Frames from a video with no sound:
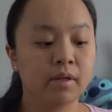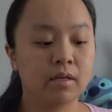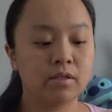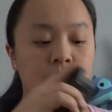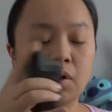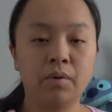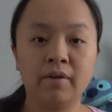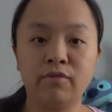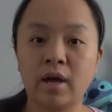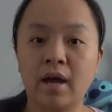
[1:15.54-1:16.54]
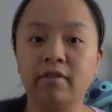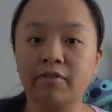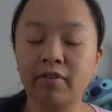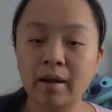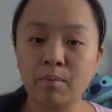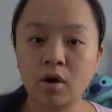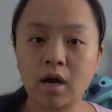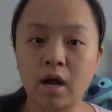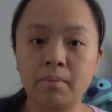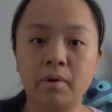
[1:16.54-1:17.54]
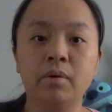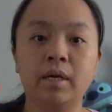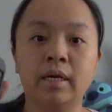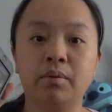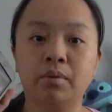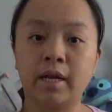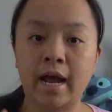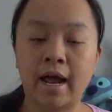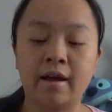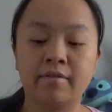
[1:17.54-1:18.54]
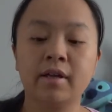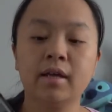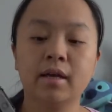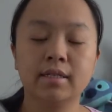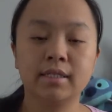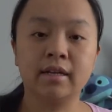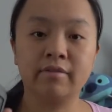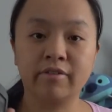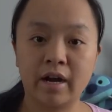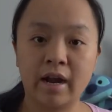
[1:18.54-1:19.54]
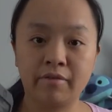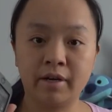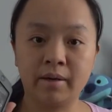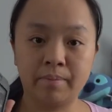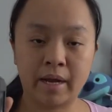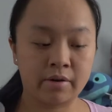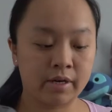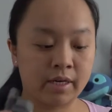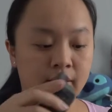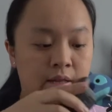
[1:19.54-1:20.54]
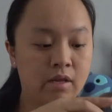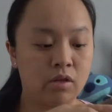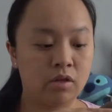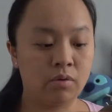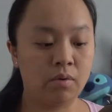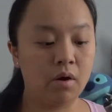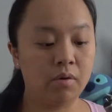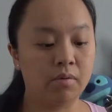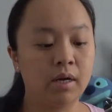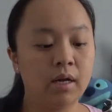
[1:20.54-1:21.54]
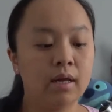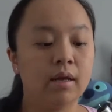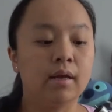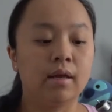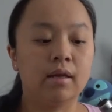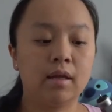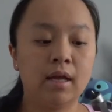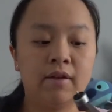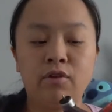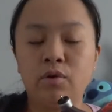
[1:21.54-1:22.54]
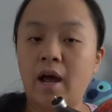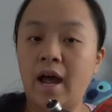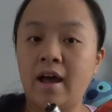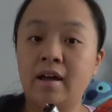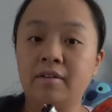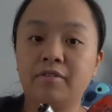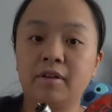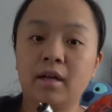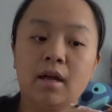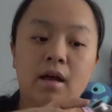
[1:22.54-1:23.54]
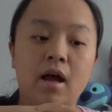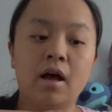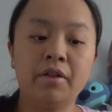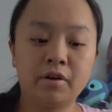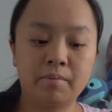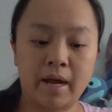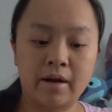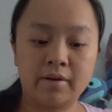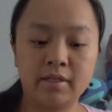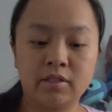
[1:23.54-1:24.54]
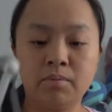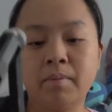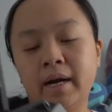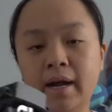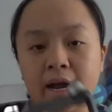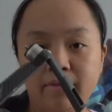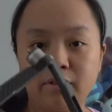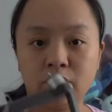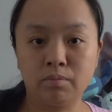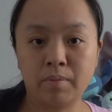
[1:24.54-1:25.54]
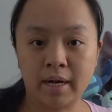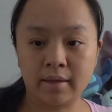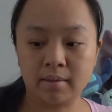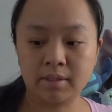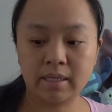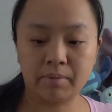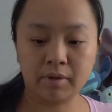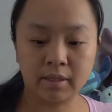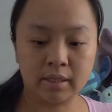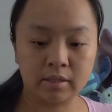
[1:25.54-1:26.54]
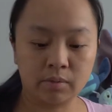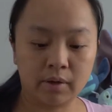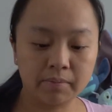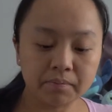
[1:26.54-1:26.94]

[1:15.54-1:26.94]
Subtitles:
So if you have the Fly More combo, it would have a skin for every battery that you own. If you have other batteries, you might have to buy them separately as well.